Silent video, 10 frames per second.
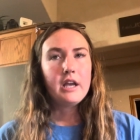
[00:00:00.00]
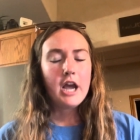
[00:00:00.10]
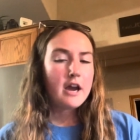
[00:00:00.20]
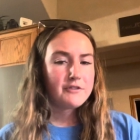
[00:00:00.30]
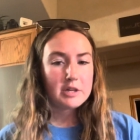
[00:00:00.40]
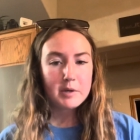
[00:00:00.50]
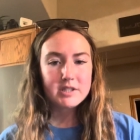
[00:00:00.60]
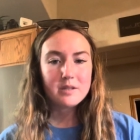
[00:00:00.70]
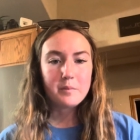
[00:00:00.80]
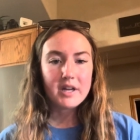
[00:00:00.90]
After
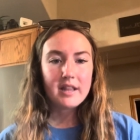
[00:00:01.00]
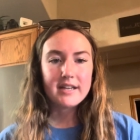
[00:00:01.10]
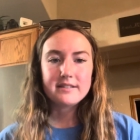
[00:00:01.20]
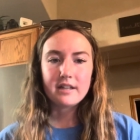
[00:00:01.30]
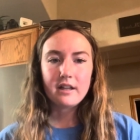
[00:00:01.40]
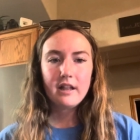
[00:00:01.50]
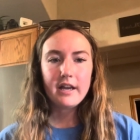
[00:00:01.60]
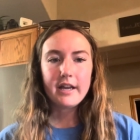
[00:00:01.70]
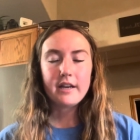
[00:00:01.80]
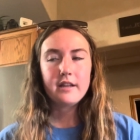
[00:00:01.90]
most of Bud Light's
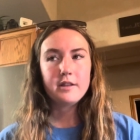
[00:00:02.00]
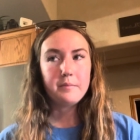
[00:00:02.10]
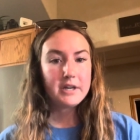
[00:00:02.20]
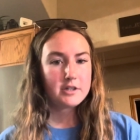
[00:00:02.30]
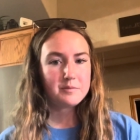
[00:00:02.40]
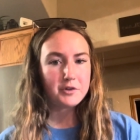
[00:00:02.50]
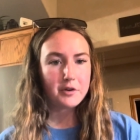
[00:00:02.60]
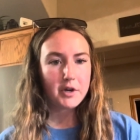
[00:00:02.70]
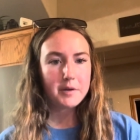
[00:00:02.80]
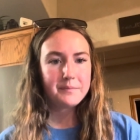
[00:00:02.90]
decline, the beer's
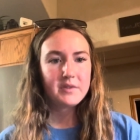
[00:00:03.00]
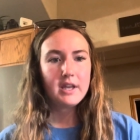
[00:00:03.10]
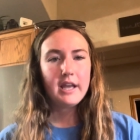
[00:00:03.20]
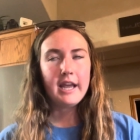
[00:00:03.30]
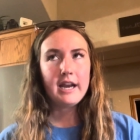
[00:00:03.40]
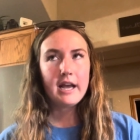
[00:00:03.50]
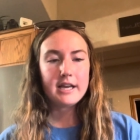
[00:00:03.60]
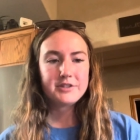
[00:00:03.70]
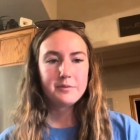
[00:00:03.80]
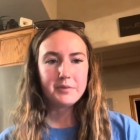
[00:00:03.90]
brewer,
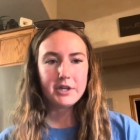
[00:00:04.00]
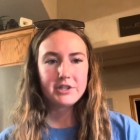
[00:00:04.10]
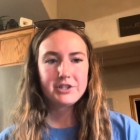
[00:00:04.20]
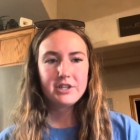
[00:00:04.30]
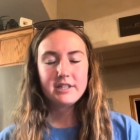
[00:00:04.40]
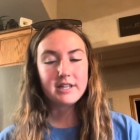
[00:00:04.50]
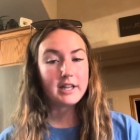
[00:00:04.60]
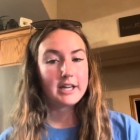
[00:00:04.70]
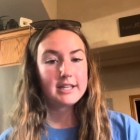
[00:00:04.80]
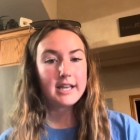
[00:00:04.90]
Anheuser-Busch,
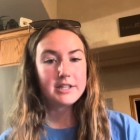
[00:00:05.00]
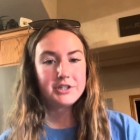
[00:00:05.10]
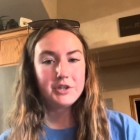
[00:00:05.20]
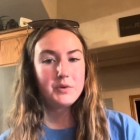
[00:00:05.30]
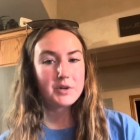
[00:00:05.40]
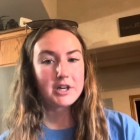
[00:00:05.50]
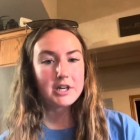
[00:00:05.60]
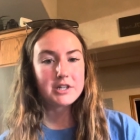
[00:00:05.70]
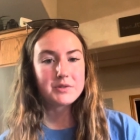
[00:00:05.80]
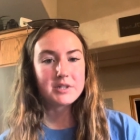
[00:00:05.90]
declared that two
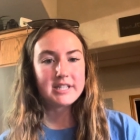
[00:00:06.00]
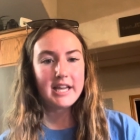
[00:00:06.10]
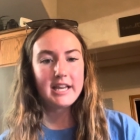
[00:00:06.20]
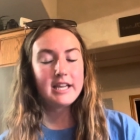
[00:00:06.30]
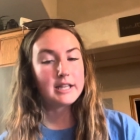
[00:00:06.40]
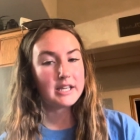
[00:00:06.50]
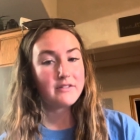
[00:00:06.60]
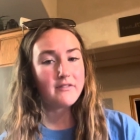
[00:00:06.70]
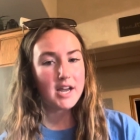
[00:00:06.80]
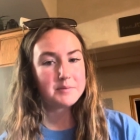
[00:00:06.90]
workers were taking a leave
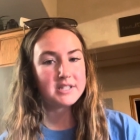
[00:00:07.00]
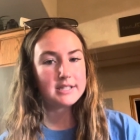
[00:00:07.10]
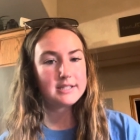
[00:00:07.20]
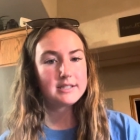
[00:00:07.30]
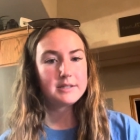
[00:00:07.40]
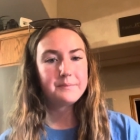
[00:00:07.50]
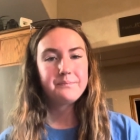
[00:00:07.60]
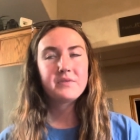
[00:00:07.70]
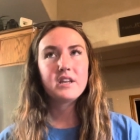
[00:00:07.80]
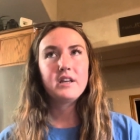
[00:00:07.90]
of absence.
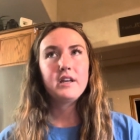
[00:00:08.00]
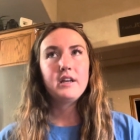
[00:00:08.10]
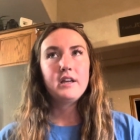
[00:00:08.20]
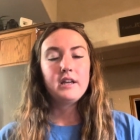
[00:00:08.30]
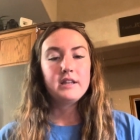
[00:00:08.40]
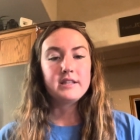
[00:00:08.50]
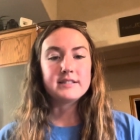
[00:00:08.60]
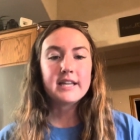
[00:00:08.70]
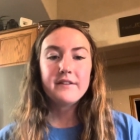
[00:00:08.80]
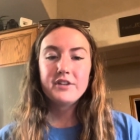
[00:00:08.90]
The
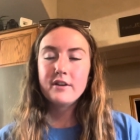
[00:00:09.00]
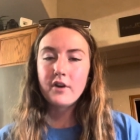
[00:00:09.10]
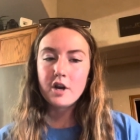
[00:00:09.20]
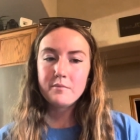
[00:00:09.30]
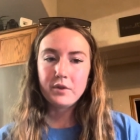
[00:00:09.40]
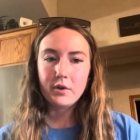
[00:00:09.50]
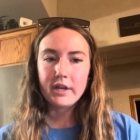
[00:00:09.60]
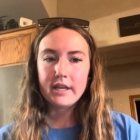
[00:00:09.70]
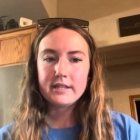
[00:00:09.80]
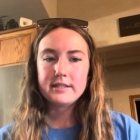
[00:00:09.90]
safety of our
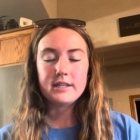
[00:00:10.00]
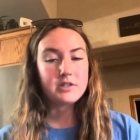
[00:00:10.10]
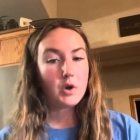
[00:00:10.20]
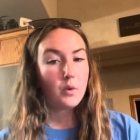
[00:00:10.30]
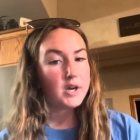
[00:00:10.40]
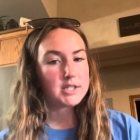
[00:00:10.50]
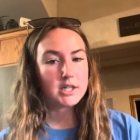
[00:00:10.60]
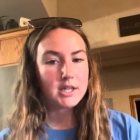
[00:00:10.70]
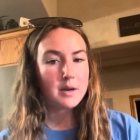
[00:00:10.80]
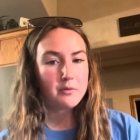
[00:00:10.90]
employees is always our
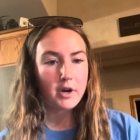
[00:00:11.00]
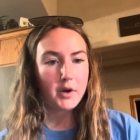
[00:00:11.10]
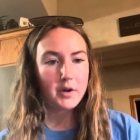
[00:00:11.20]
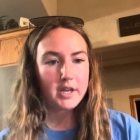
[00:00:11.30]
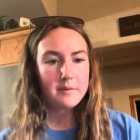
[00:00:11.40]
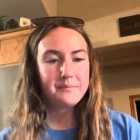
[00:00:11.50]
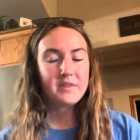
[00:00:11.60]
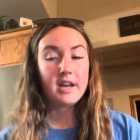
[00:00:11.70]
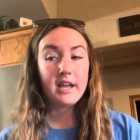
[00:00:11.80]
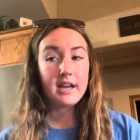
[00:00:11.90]
top priority,
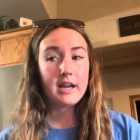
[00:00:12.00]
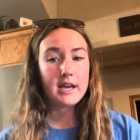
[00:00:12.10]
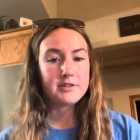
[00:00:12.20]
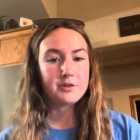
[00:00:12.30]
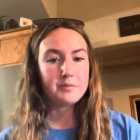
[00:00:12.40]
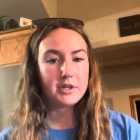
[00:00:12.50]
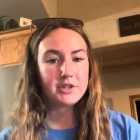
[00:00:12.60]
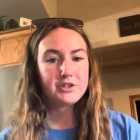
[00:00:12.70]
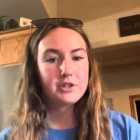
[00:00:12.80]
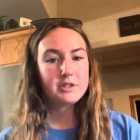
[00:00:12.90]
an
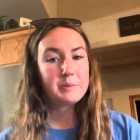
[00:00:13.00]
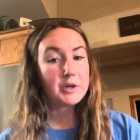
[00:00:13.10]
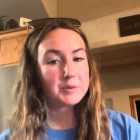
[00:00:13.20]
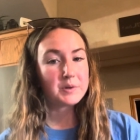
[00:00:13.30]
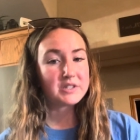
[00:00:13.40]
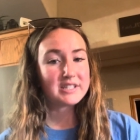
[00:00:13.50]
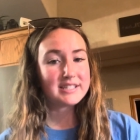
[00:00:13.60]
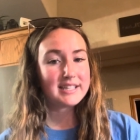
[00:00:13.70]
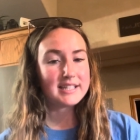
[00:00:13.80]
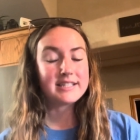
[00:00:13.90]
Anheuser-Busch spokesperson
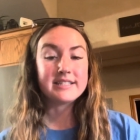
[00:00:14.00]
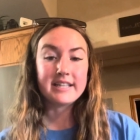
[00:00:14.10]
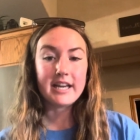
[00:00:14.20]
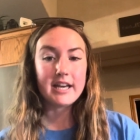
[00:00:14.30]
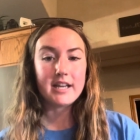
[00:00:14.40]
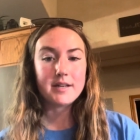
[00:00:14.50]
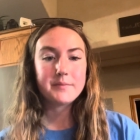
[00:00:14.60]
said to CNN.